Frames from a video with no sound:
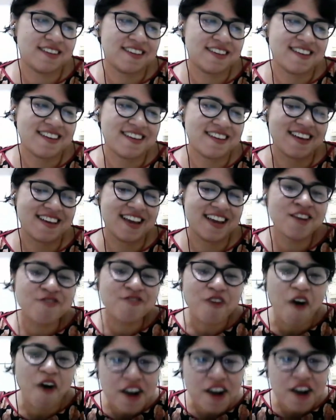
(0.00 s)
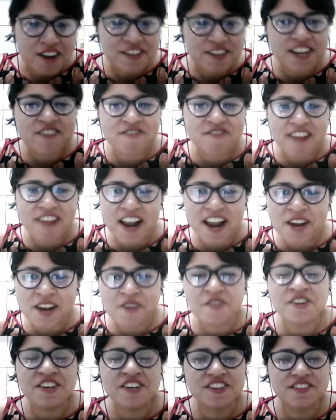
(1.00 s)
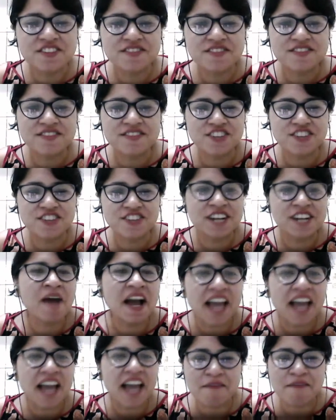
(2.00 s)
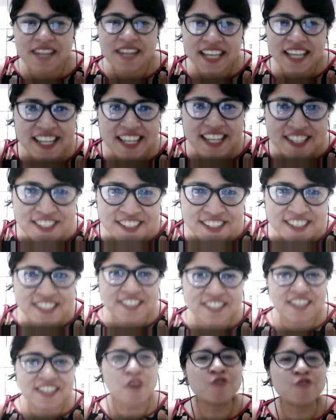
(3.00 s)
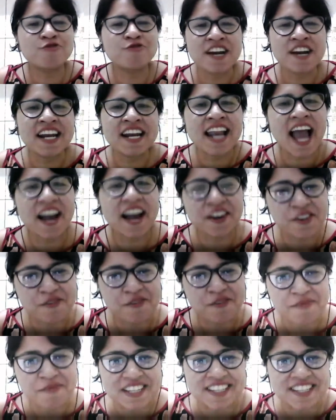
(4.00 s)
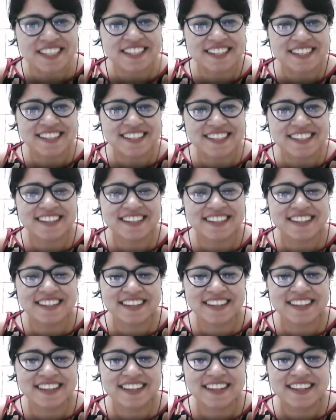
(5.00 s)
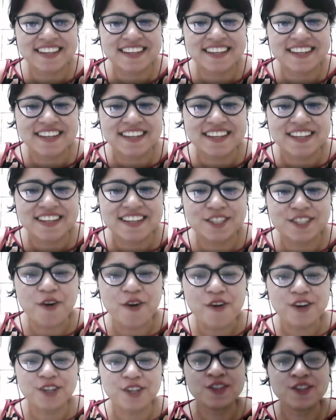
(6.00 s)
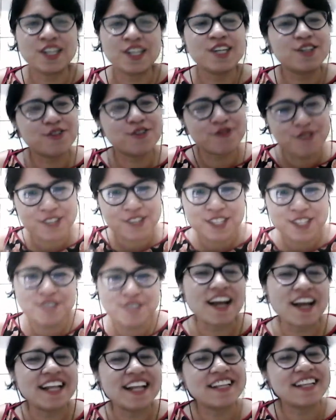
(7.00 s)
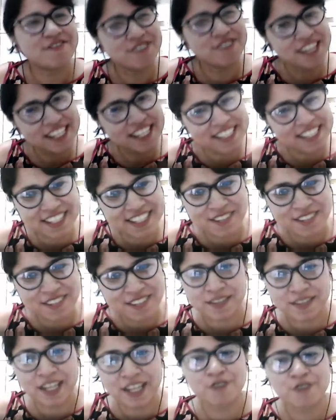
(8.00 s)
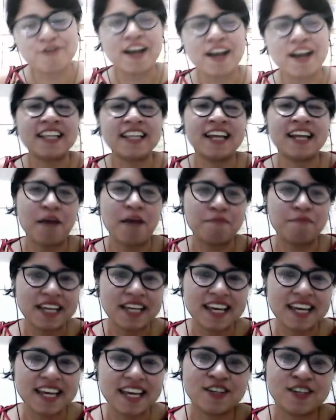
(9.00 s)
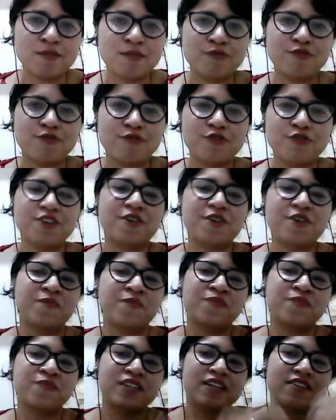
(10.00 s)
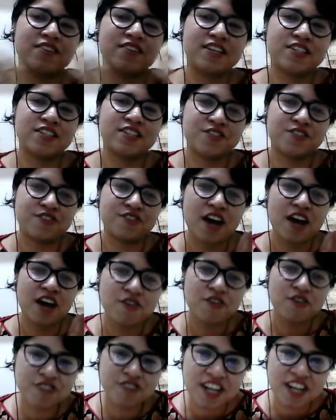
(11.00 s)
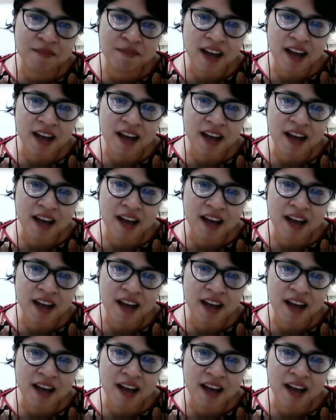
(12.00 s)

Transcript: involved in well-known trademark application is around 1 lakh rupees. So you need to first file the fees, then you file an application before the registrar of trademark,